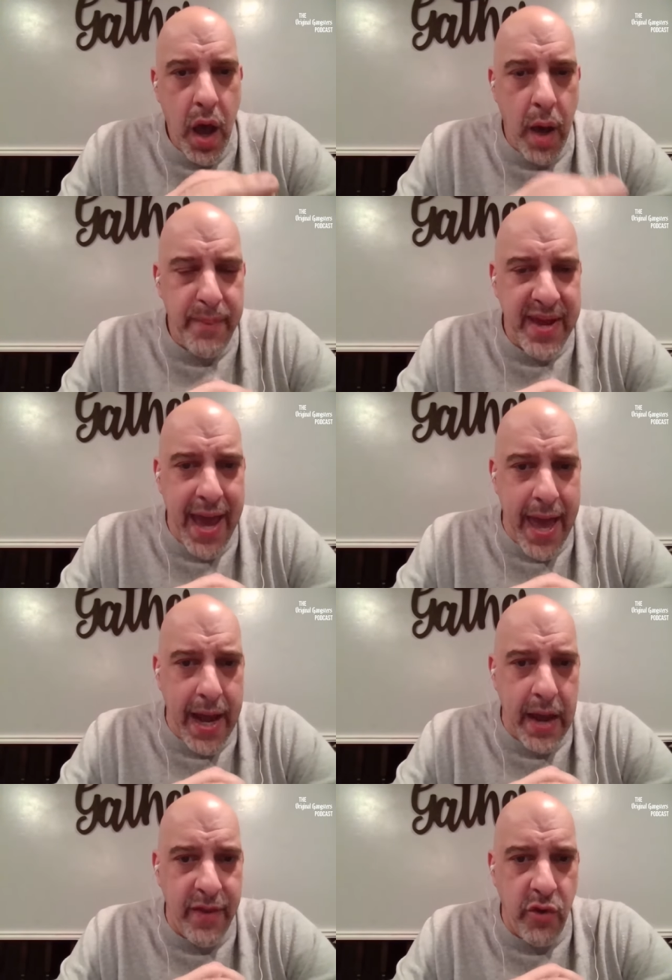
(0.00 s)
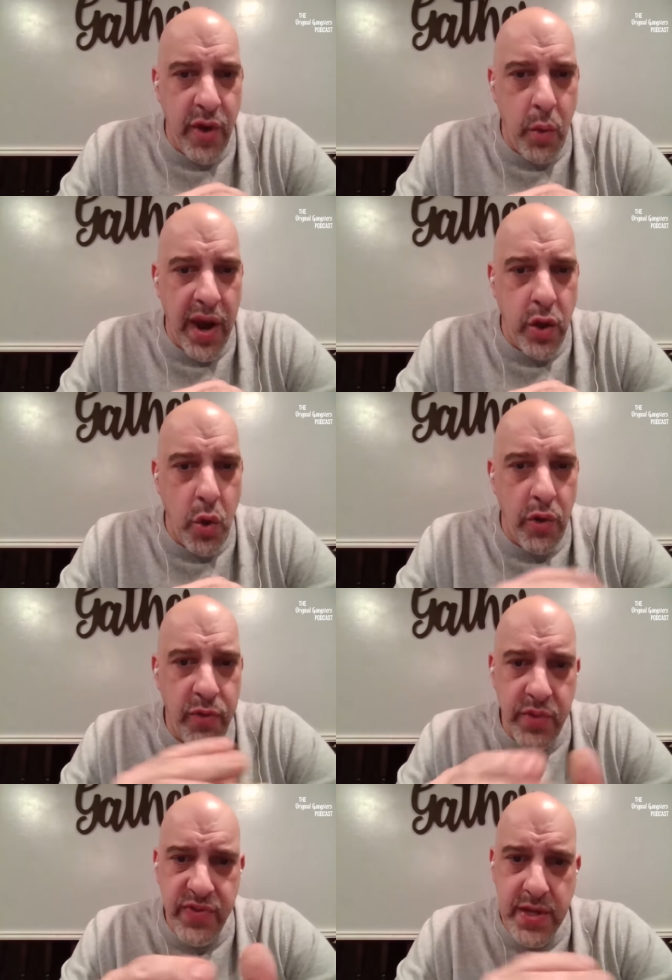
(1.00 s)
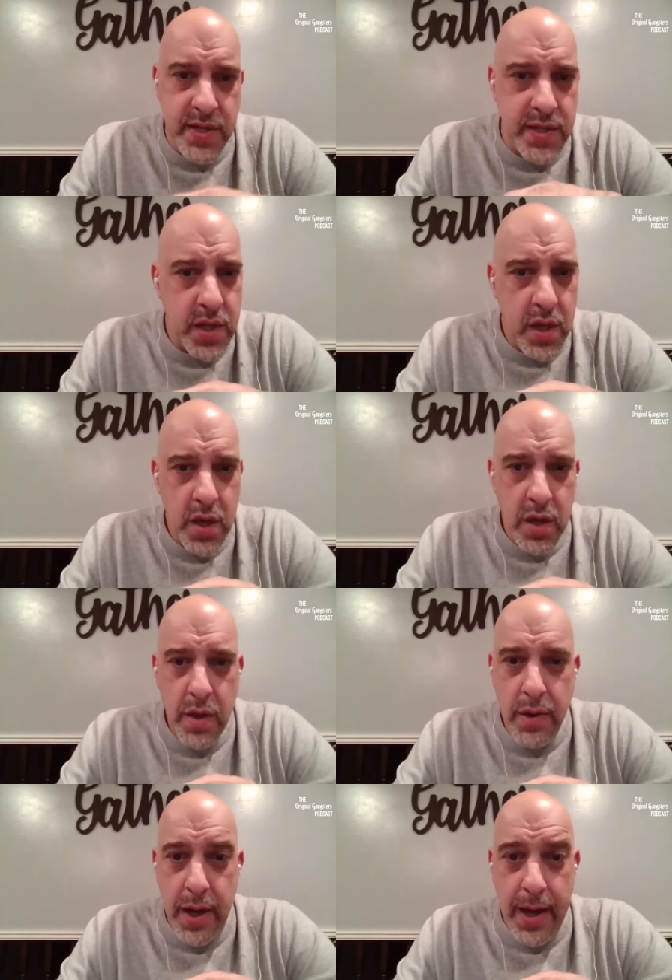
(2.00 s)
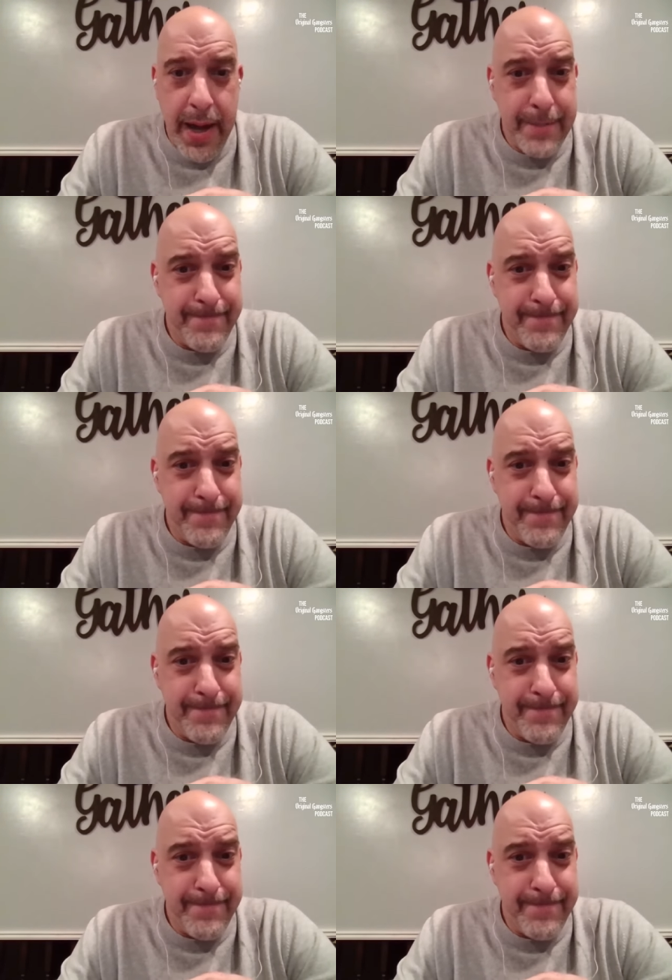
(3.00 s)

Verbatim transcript: up in Canada and the Great White North with this uh,